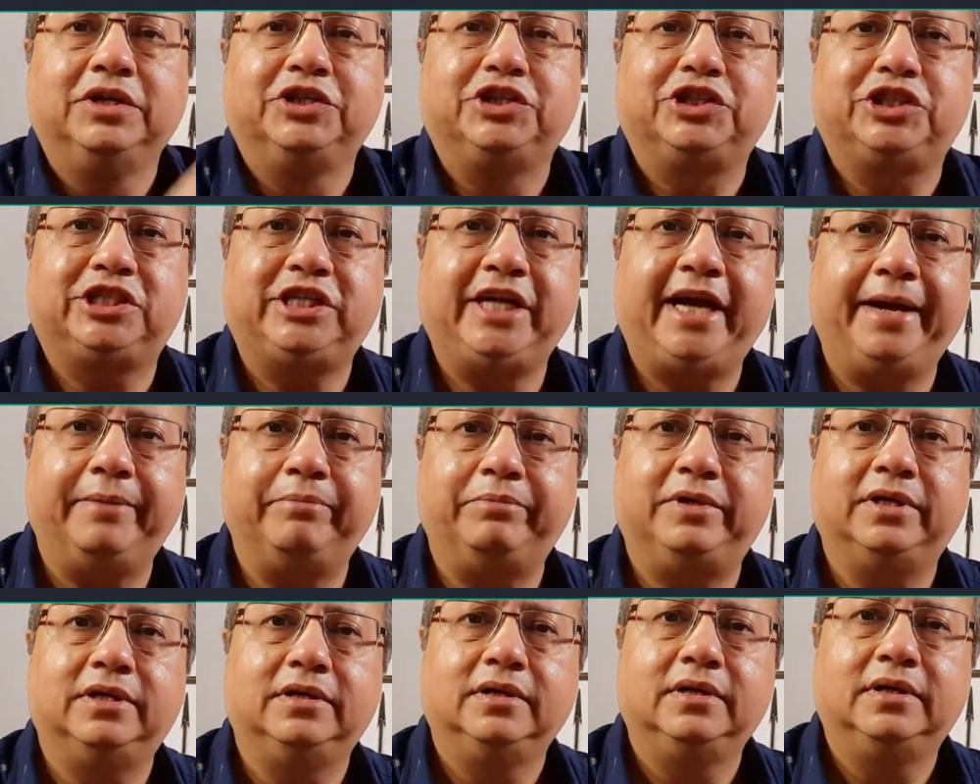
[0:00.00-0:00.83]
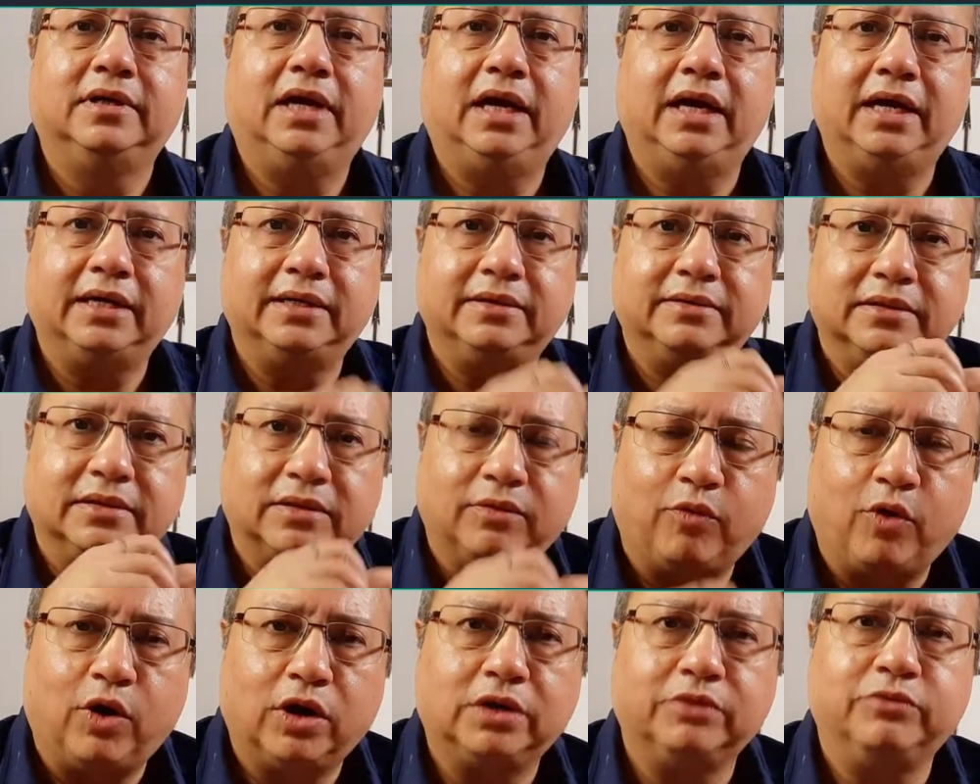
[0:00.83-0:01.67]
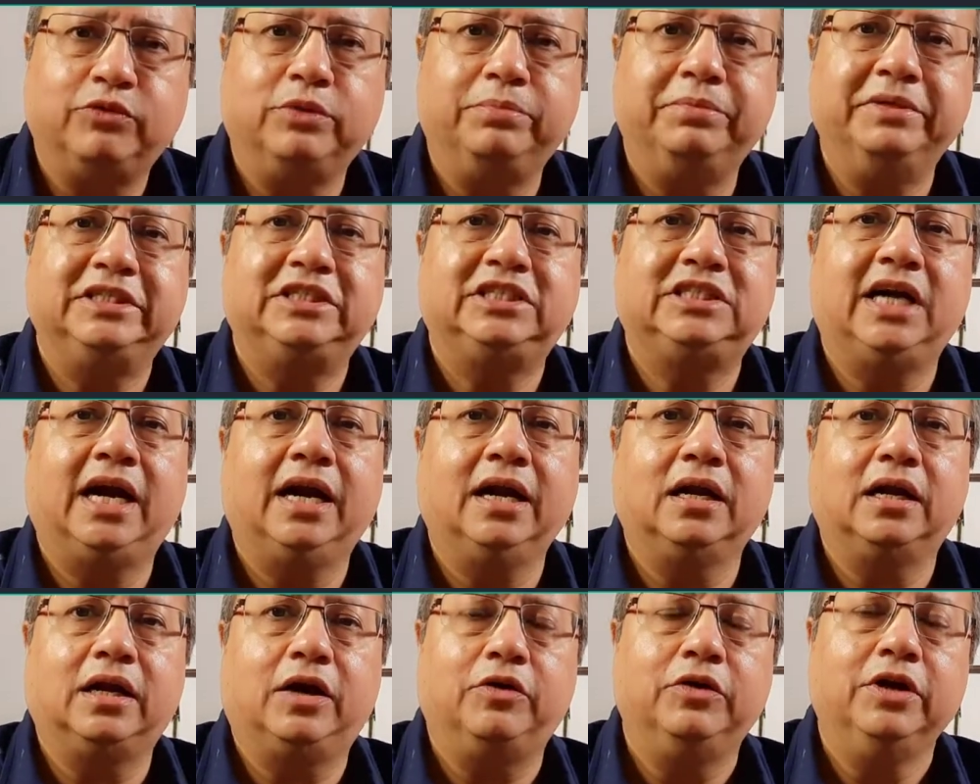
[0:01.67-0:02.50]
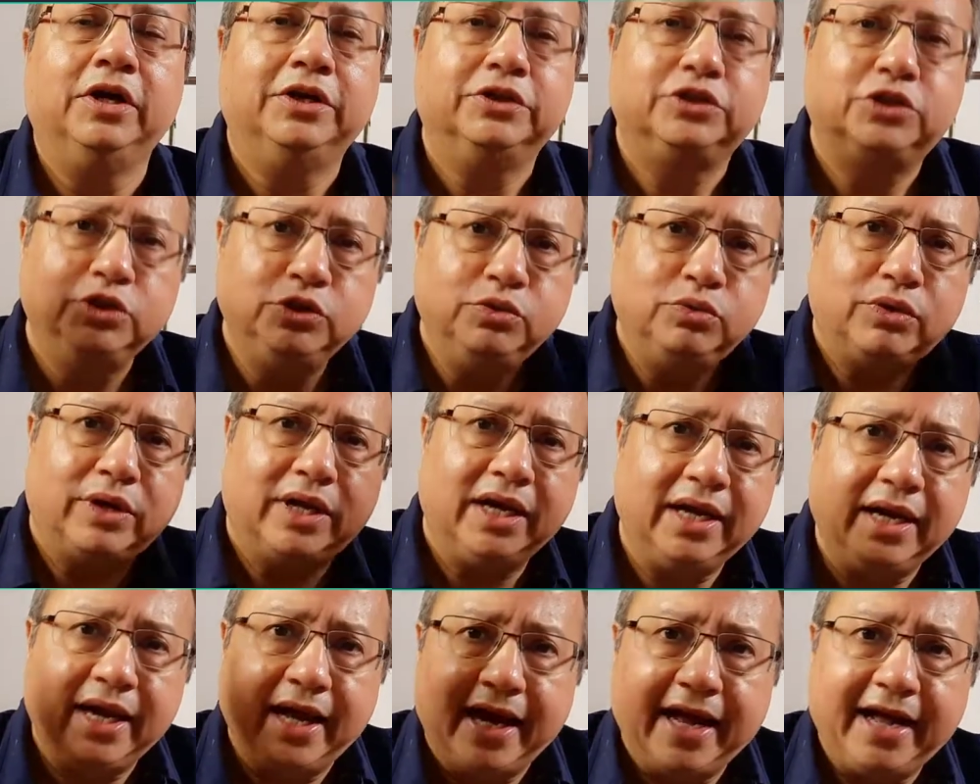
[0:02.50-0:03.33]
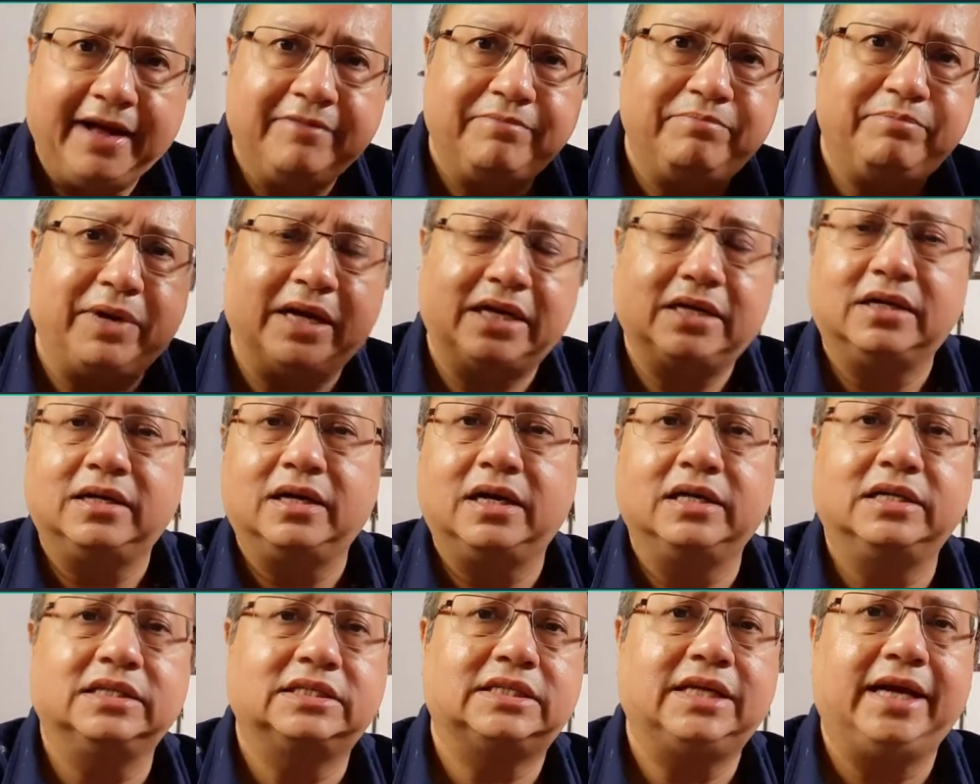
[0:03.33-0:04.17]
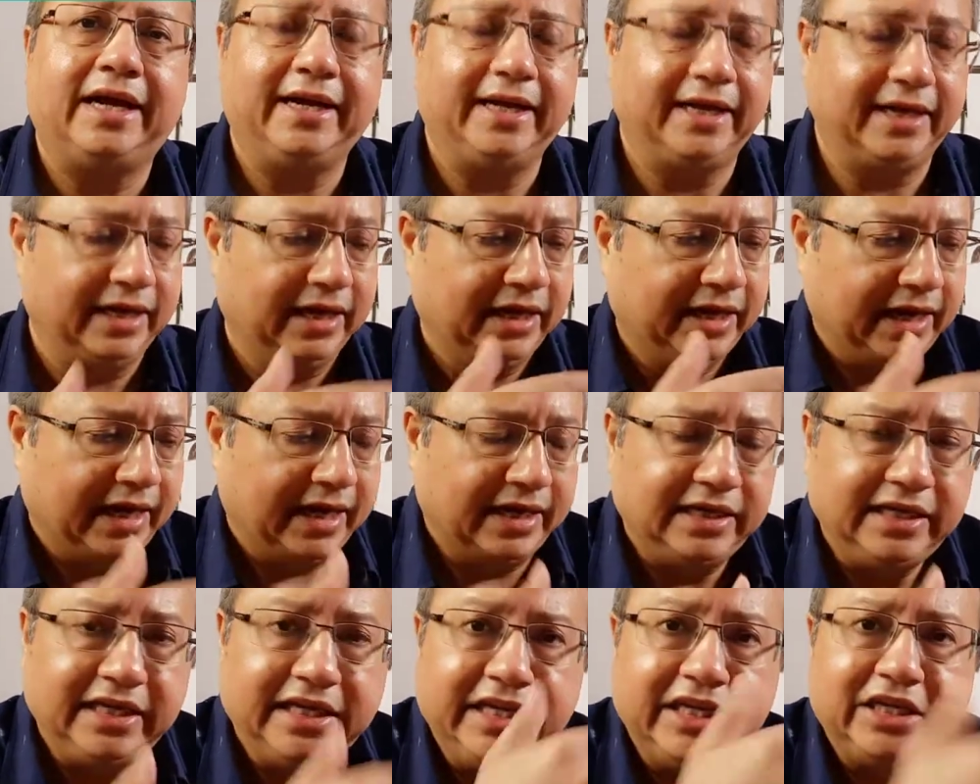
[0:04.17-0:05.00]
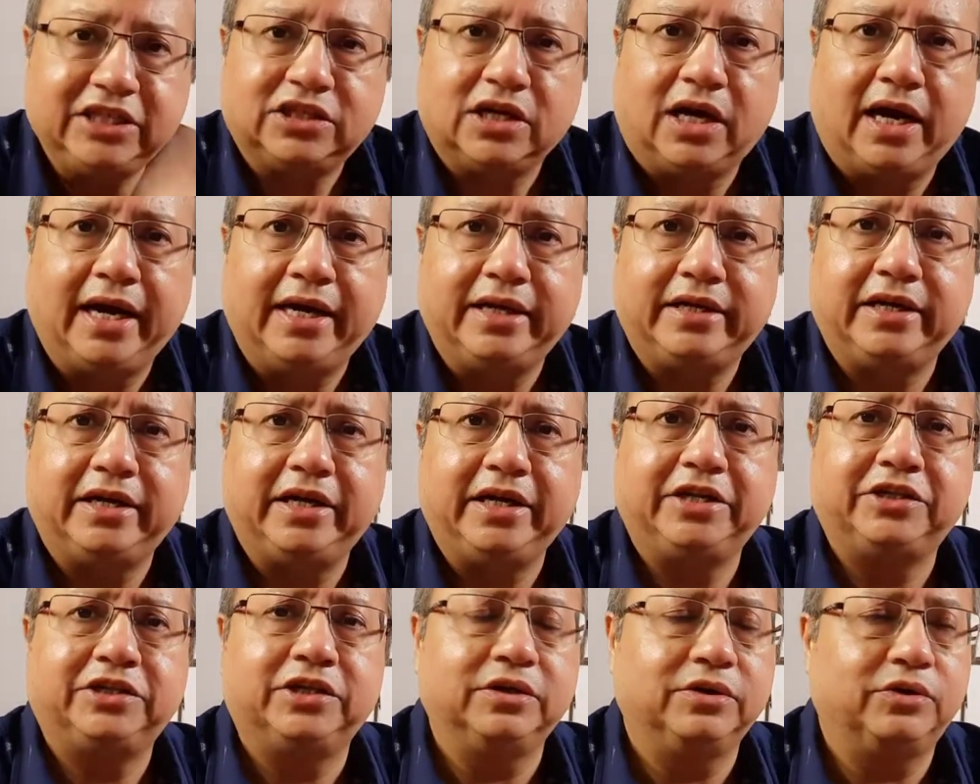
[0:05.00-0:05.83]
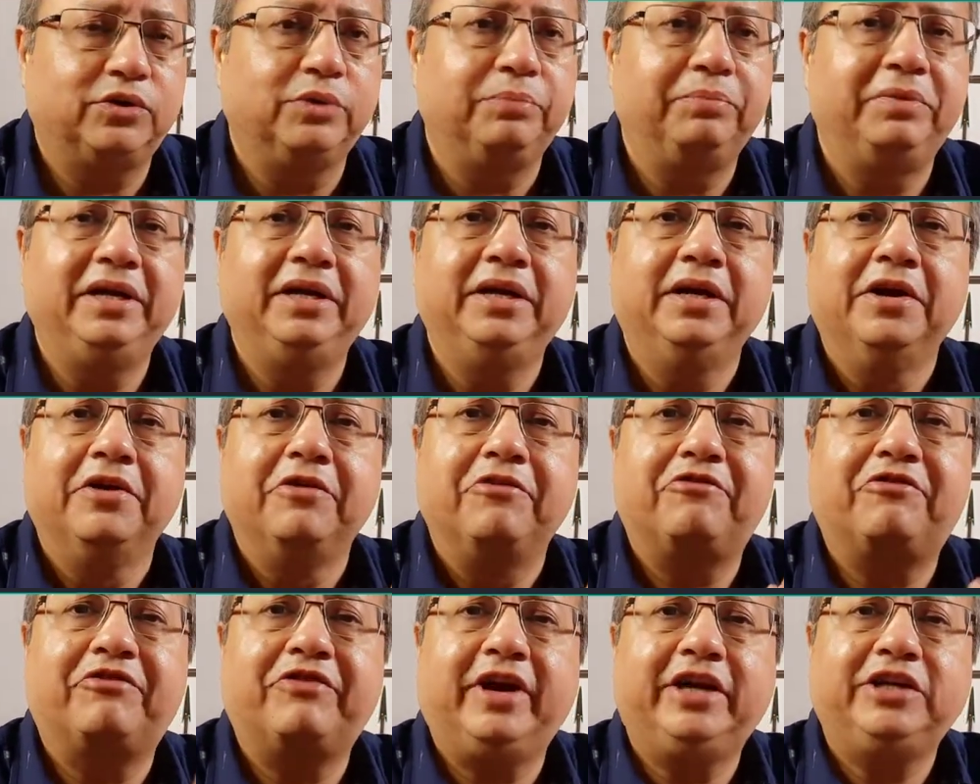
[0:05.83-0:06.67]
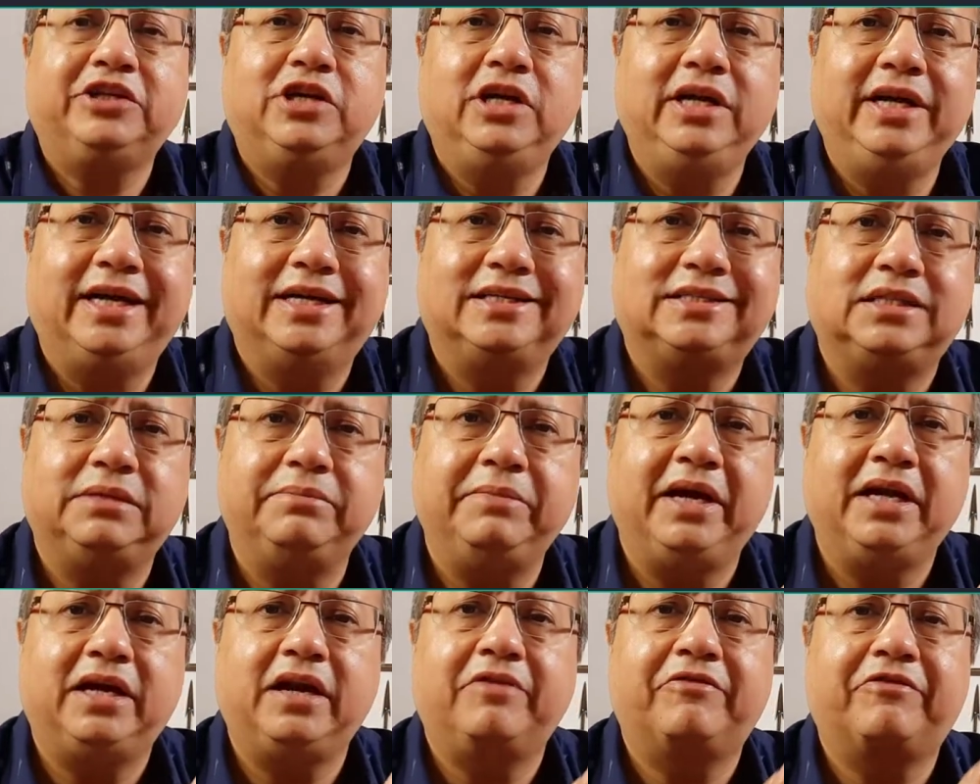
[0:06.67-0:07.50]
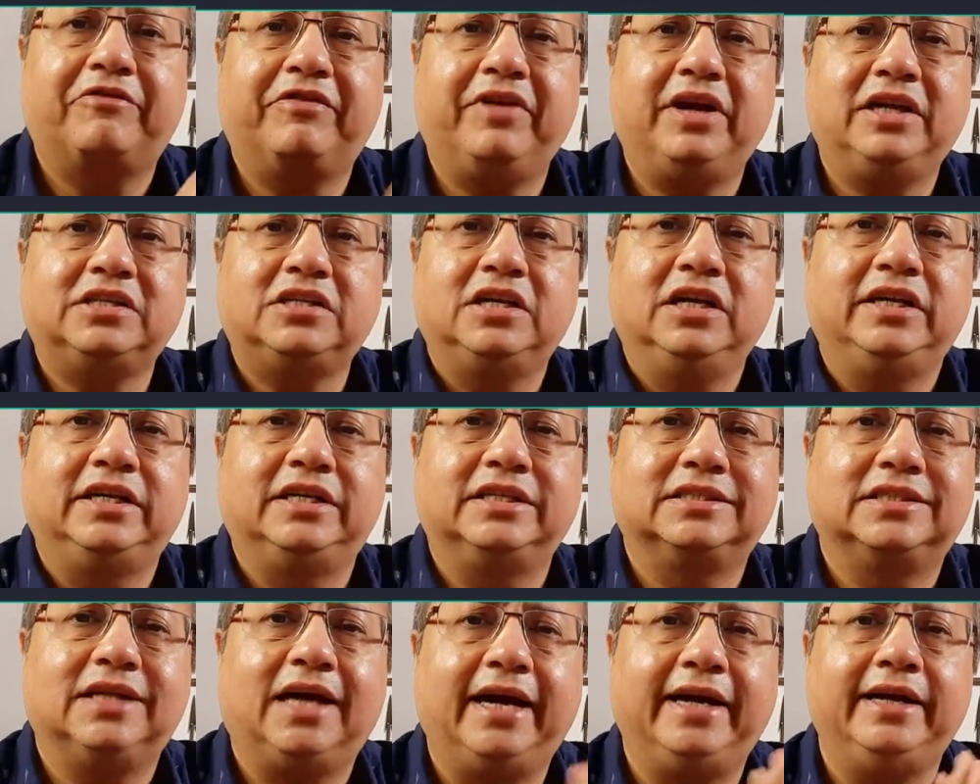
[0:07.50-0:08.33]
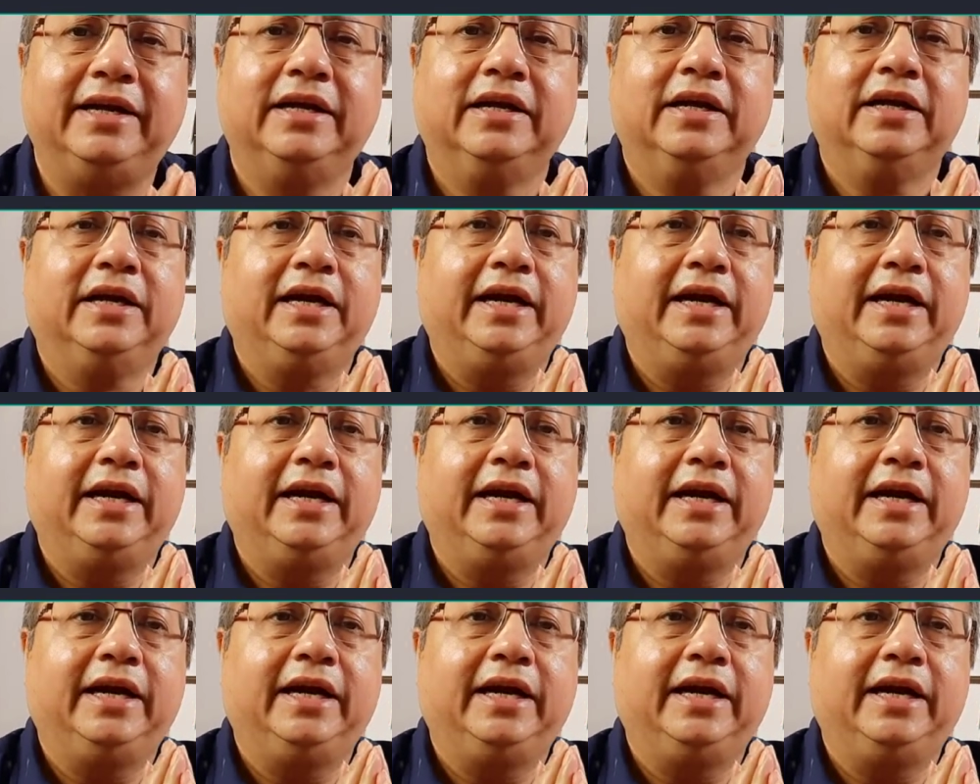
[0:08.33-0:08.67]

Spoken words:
shaped and the water would be channeled out. So you can have better understanding, and each iteration could be freshly estimated, freshly designed.